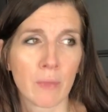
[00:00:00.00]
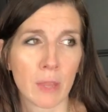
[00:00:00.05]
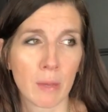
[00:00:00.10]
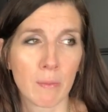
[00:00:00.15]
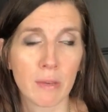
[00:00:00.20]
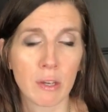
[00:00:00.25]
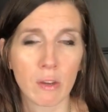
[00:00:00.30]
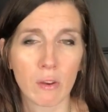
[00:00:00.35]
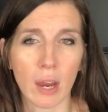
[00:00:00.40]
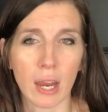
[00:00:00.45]

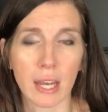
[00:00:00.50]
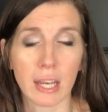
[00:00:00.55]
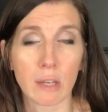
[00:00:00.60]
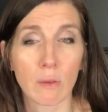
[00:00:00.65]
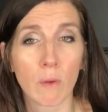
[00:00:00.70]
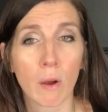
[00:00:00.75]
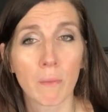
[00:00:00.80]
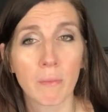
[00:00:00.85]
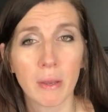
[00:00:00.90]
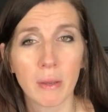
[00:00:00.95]
That'd be great. And
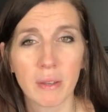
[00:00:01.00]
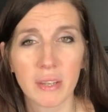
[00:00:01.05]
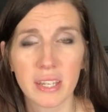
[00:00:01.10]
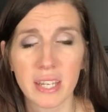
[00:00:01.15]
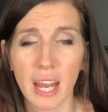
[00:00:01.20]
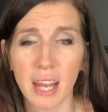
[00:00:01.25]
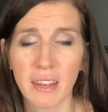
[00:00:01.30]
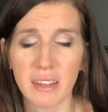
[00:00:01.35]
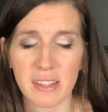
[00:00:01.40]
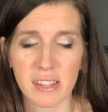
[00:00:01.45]
you won't be able to
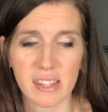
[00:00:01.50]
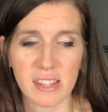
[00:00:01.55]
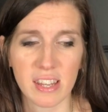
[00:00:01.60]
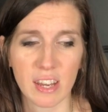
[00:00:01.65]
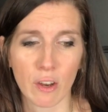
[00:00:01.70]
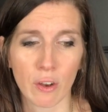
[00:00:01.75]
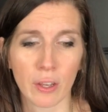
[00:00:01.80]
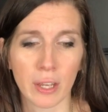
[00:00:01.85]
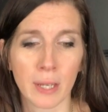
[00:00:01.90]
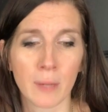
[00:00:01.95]
tell
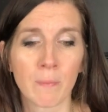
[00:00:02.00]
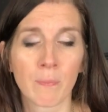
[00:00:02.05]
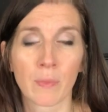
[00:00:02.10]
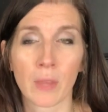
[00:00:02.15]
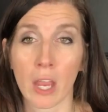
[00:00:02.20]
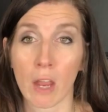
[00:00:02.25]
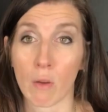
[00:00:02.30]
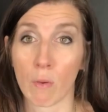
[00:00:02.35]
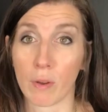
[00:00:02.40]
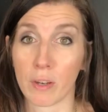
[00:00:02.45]
necessarily
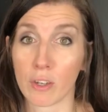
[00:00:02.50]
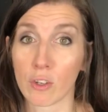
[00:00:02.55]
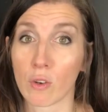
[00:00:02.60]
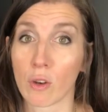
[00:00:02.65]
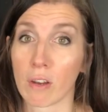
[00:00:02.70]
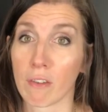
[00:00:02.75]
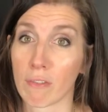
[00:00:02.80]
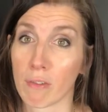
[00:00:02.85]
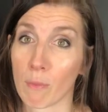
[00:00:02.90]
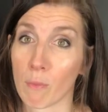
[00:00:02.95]
when you're
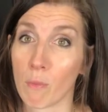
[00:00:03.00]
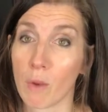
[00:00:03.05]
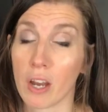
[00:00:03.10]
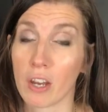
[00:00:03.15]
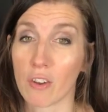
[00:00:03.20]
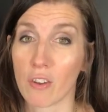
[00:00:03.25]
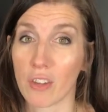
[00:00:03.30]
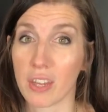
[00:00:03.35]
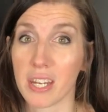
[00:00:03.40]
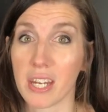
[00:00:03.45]
going from
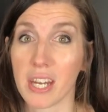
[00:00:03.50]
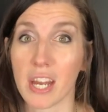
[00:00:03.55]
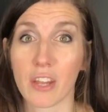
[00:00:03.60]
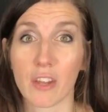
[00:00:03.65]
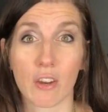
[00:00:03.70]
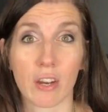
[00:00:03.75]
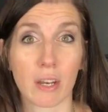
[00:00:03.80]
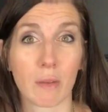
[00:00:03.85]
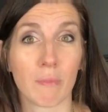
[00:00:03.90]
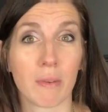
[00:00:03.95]
one or the
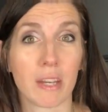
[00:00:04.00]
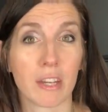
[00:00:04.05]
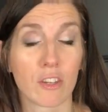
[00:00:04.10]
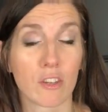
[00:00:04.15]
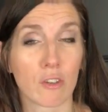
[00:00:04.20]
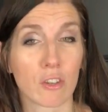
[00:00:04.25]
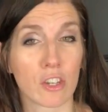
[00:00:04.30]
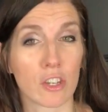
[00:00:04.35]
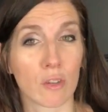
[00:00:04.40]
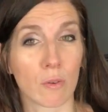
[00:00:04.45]
other, it'll be
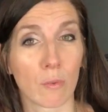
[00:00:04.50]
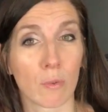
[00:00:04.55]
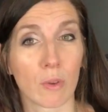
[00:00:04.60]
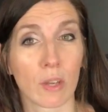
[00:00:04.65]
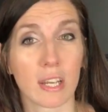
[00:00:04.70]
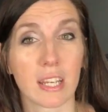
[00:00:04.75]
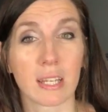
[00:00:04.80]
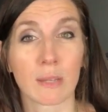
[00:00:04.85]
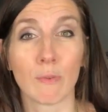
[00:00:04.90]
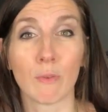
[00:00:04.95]
just a
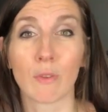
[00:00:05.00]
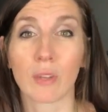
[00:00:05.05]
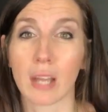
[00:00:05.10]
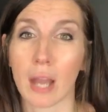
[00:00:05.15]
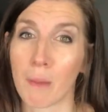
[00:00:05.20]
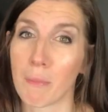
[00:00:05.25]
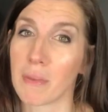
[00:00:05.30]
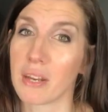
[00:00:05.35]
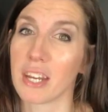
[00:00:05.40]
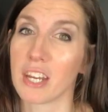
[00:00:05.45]
really smooth
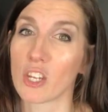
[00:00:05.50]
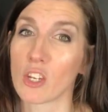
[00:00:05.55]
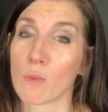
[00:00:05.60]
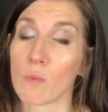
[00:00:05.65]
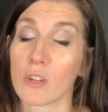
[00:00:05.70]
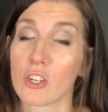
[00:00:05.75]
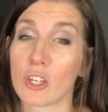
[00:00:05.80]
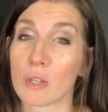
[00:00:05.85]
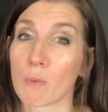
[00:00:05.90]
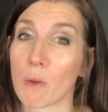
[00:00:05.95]
combination,
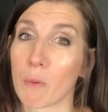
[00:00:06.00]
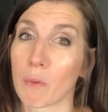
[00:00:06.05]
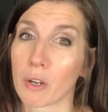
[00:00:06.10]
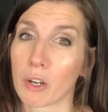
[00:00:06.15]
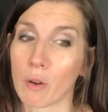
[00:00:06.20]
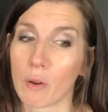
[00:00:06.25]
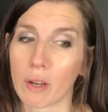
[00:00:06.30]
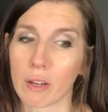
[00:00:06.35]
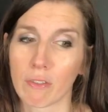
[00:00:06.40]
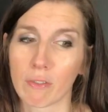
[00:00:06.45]
which is what we're
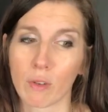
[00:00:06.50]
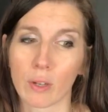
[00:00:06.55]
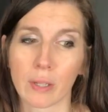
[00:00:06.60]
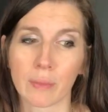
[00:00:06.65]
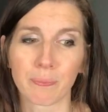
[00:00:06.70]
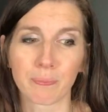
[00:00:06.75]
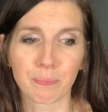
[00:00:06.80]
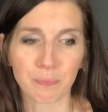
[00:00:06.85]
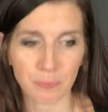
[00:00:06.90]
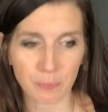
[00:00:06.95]
going for.
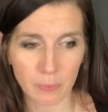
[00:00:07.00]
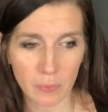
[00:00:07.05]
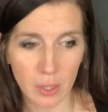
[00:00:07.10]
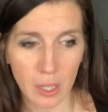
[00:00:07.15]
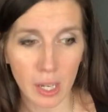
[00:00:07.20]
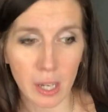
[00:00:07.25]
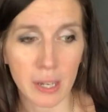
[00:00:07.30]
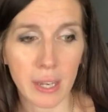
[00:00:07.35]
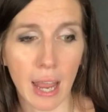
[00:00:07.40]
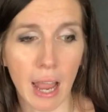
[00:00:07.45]

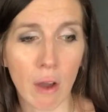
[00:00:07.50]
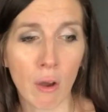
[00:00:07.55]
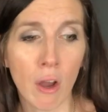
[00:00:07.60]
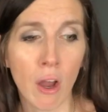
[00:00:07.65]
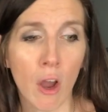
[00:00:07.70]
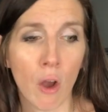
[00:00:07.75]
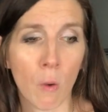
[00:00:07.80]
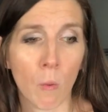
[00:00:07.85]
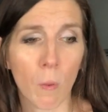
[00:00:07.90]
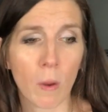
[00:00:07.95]
Now,
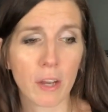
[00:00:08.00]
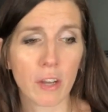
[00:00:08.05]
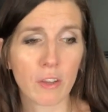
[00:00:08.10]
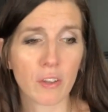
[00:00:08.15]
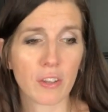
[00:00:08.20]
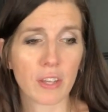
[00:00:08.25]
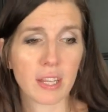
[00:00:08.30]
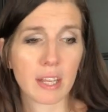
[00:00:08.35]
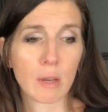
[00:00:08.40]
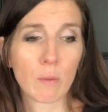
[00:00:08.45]
one
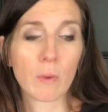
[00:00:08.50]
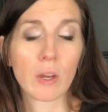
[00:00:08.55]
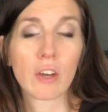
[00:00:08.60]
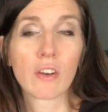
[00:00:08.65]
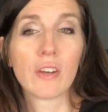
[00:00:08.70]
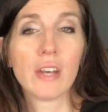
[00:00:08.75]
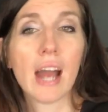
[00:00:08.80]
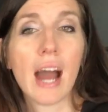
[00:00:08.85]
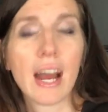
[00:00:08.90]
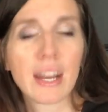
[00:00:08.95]
other thing that we
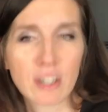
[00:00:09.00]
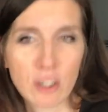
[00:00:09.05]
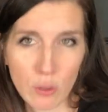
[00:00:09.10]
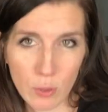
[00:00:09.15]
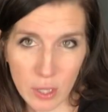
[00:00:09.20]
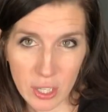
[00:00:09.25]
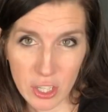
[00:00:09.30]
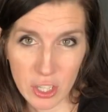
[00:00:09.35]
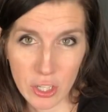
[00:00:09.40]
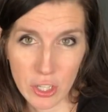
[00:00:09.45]
are not
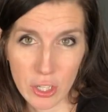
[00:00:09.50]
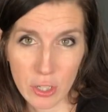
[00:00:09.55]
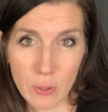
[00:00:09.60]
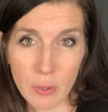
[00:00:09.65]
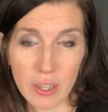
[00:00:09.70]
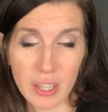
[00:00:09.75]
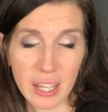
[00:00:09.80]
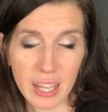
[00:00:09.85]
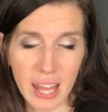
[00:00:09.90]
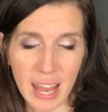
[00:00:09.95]
going to do,
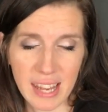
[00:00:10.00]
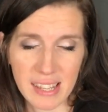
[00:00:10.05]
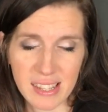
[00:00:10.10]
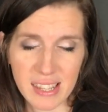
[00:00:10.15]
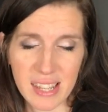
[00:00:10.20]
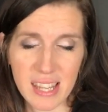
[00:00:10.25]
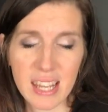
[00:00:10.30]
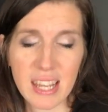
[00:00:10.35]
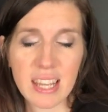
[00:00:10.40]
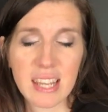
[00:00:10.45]
and the
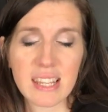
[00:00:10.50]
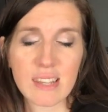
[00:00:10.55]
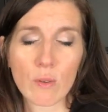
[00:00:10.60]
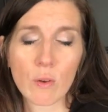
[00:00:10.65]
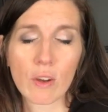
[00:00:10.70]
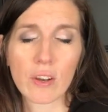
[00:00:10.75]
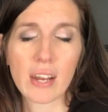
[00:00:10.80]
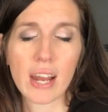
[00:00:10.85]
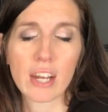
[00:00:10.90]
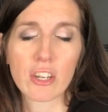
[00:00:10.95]
last thing, is
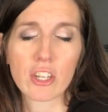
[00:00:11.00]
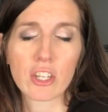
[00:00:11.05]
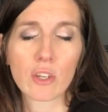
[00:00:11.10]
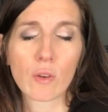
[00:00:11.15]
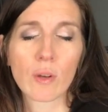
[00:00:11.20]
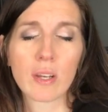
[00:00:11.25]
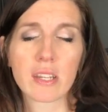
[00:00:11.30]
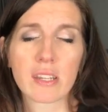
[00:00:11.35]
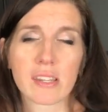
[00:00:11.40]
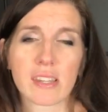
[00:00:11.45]
we are not just
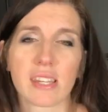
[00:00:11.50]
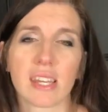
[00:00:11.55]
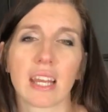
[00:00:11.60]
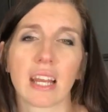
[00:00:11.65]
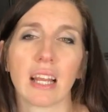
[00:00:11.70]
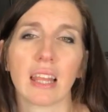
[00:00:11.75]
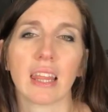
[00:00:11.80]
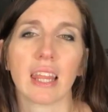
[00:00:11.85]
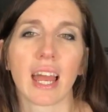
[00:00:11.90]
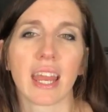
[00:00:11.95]
going to sing
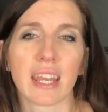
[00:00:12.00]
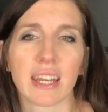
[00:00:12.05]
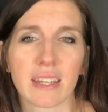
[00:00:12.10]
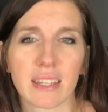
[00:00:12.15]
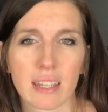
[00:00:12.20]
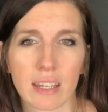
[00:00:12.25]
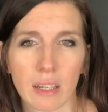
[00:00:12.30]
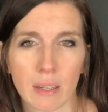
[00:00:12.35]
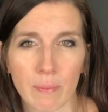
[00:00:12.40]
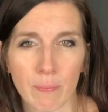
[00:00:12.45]

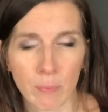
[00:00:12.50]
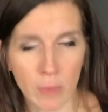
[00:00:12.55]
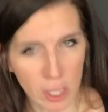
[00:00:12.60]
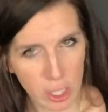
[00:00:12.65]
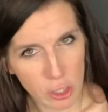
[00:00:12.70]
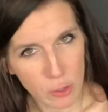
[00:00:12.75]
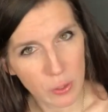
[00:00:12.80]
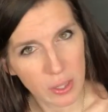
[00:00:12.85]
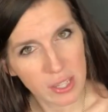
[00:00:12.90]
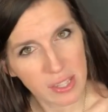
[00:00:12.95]
light.
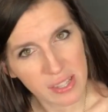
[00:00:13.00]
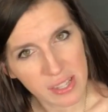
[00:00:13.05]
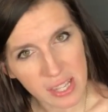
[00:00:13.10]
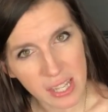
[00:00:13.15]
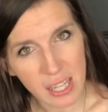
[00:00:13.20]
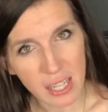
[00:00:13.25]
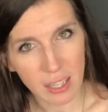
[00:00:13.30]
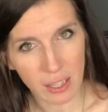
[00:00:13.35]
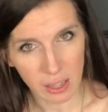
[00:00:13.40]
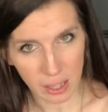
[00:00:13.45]
You can
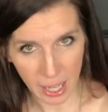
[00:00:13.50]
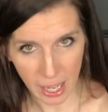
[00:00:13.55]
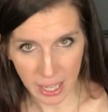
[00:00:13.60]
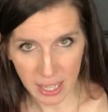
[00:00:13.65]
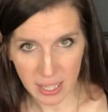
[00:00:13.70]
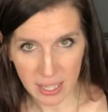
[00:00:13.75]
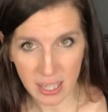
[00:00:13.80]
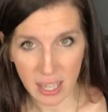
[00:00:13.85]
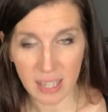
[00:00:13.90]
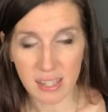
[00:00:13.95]
sing
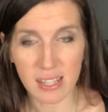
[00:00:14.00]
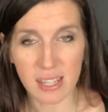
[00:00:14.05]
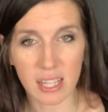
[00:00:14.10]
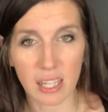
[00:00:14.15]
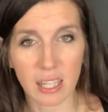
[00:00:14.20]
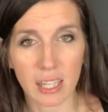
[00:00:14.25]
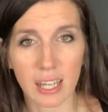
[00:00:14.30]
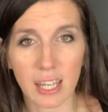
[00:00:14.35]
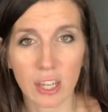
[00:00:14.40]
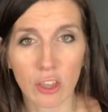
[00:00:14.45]
light and
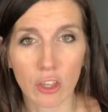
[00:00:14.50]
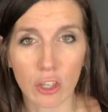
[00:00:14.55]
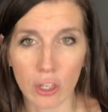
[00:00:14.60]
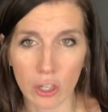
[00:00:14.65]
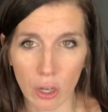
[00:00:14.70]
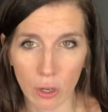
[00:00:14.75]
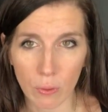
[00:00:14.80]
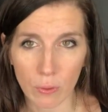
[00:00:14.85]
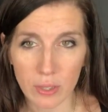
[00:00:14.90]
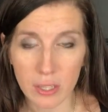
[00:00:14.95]
still hit the
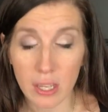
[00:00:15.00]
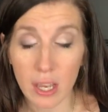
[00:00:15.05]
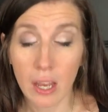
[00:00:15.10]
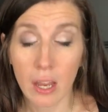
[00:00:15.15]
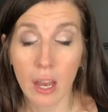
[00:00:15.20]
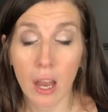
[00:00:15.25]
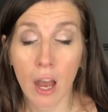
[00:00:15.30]
notes.